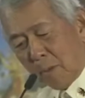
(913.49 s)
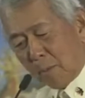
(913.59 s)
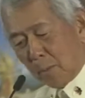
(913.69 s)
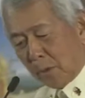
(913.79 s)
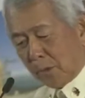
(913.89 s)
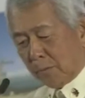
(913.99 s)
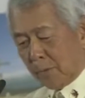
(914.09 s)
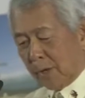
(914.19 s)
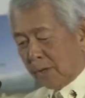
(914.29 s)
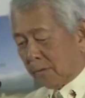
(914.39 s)
members
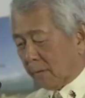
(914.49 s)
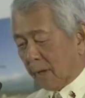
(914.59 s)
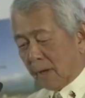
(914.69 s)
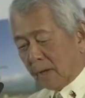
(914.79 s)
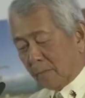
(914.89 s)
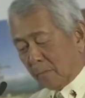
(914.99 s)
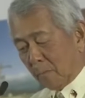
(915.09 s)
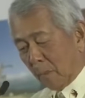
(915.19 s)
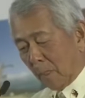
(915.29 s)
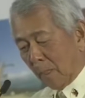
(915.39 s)
faced
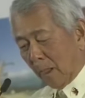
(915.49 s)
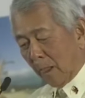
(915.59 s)
then,